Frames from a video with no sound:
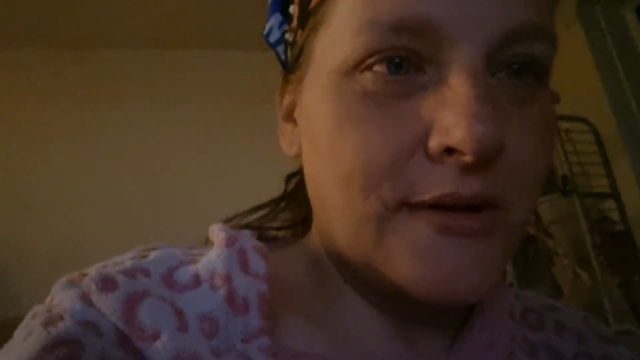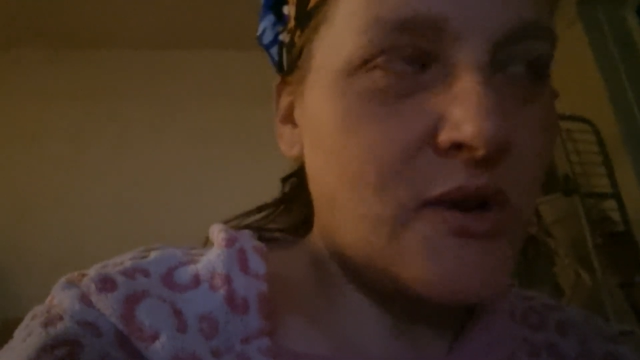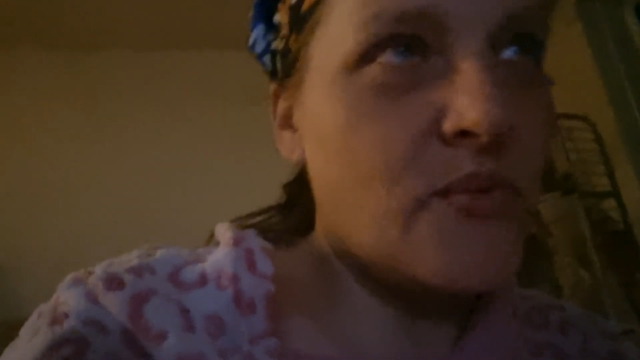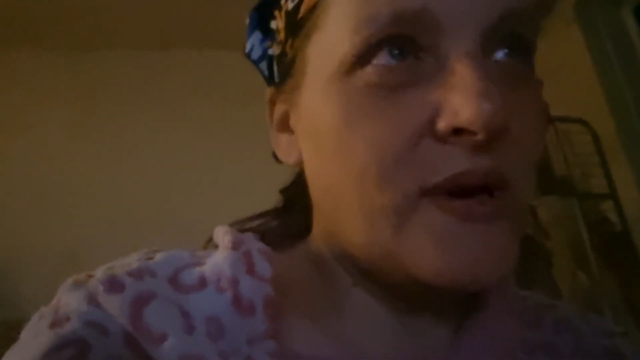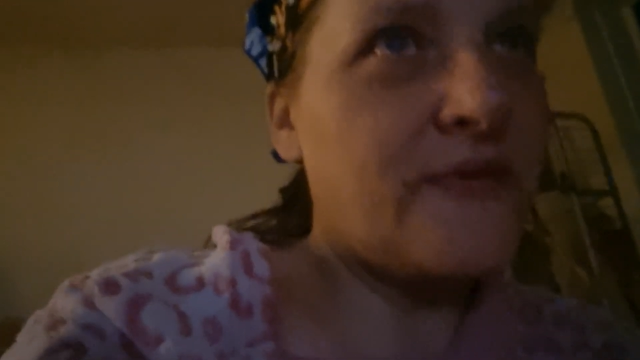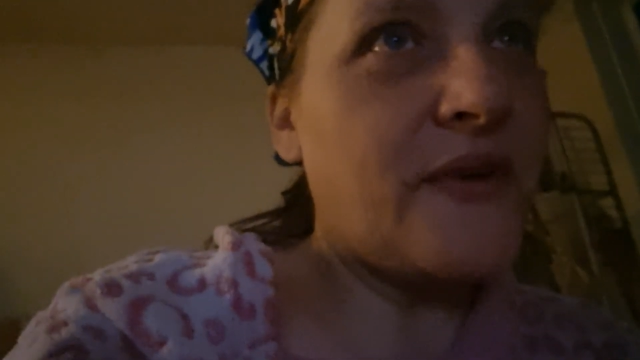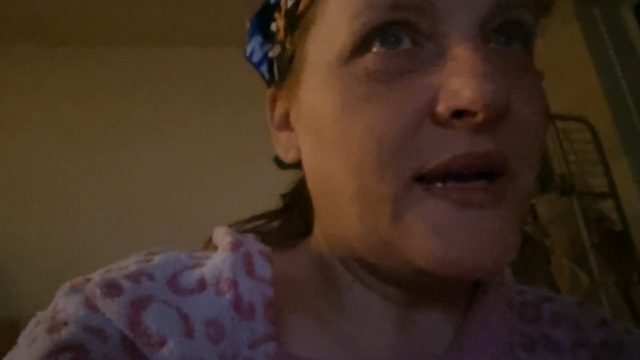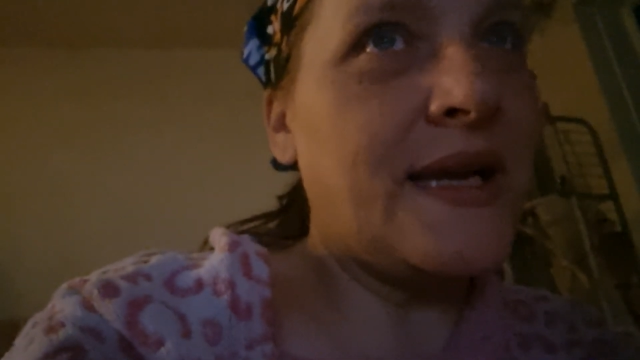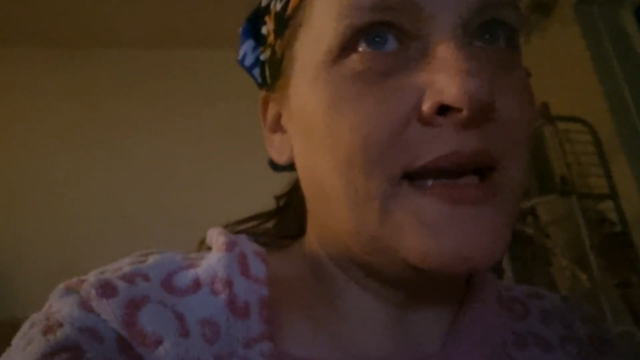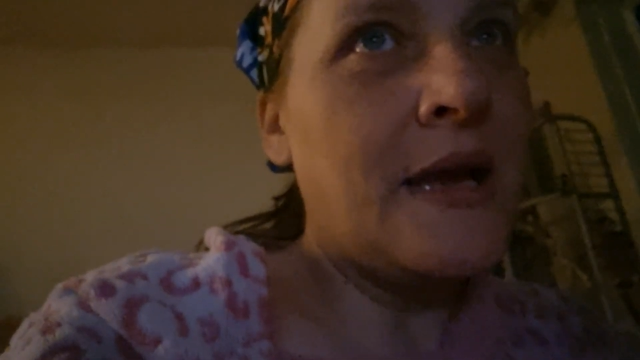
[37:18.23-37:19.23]
the only
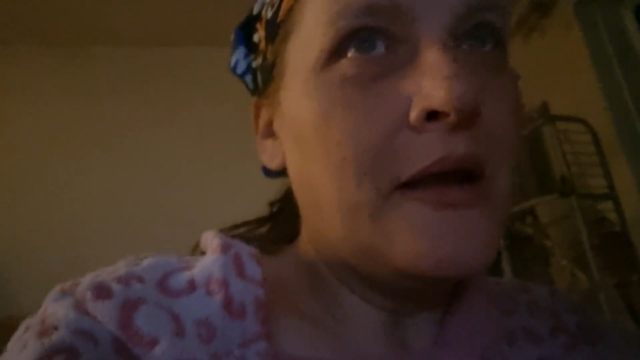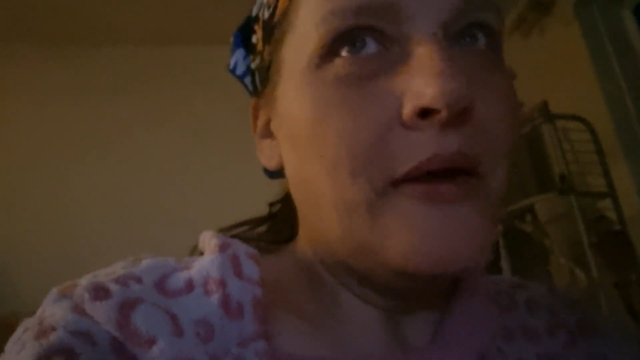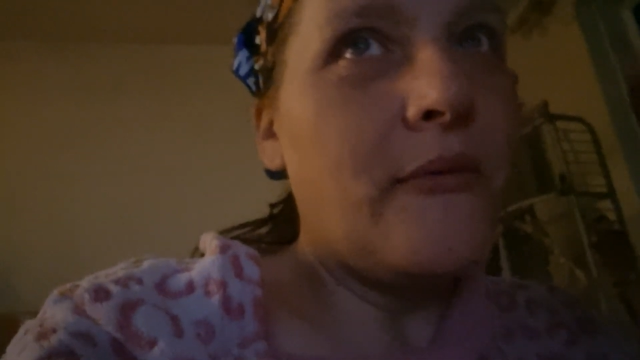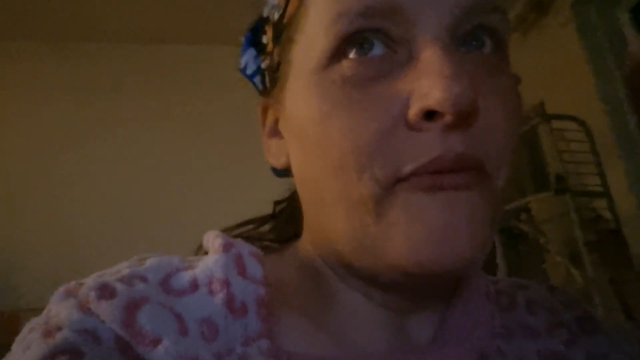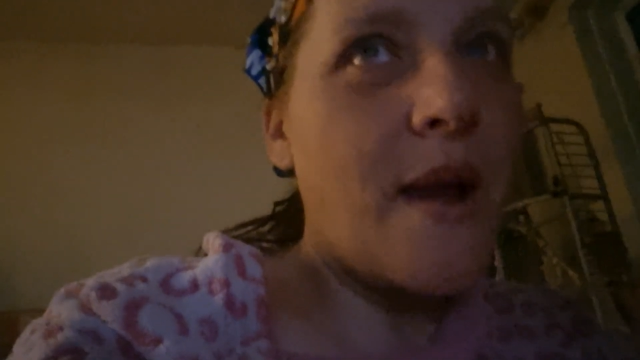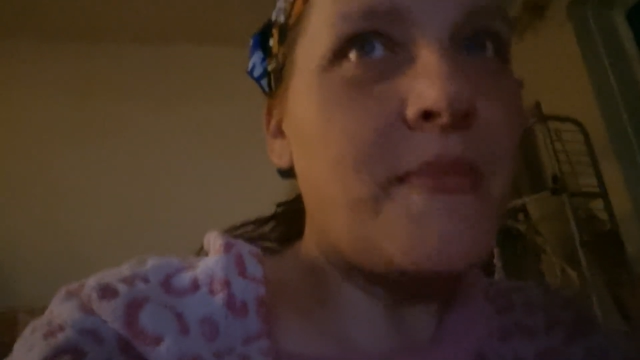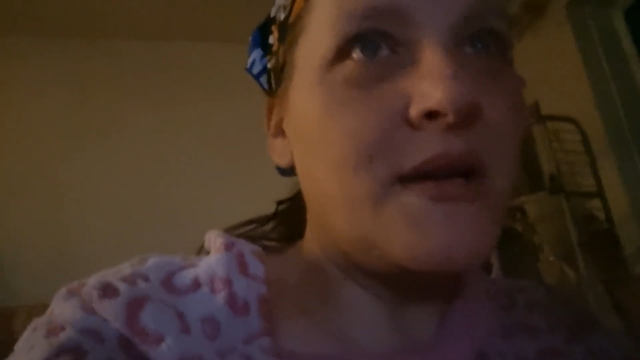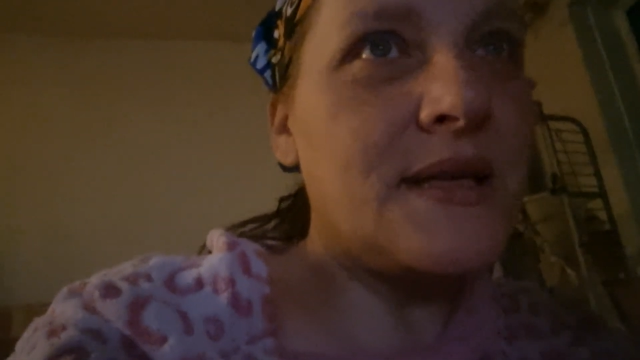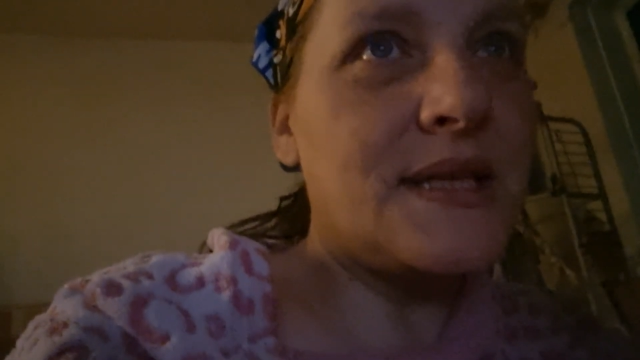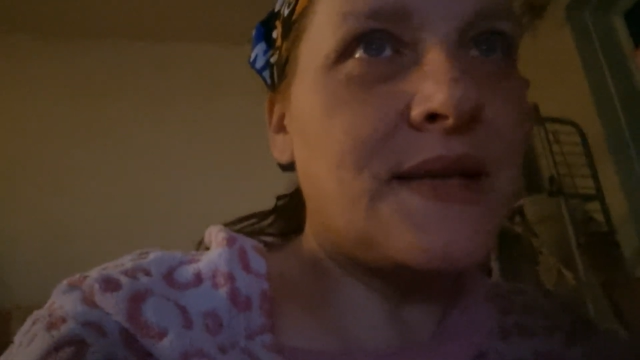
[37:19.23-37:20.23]
fucking
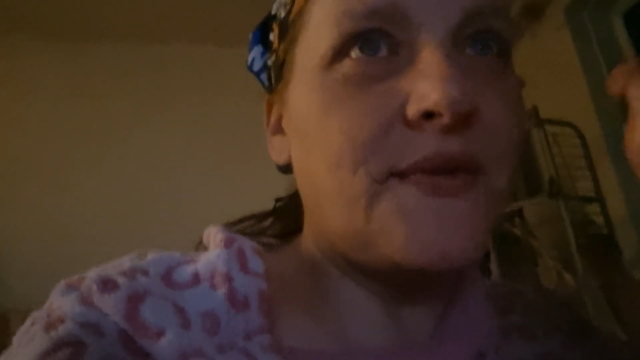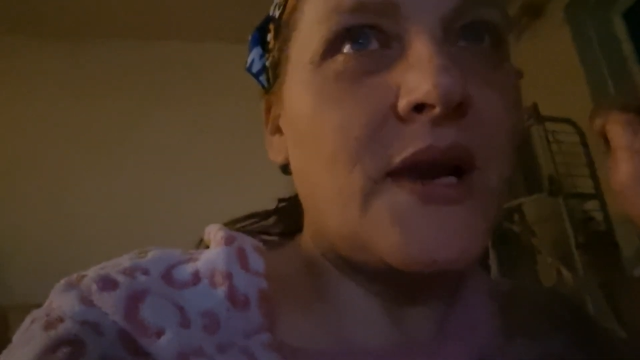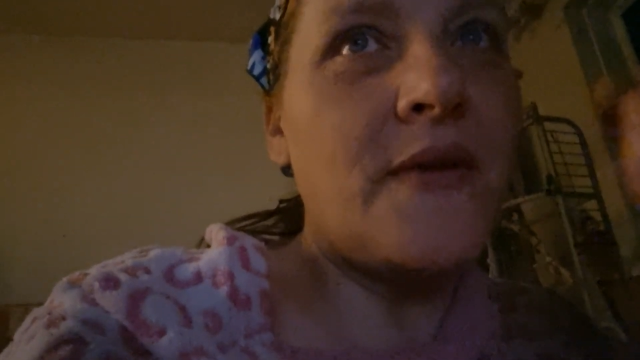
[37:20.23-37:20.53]
remnants of a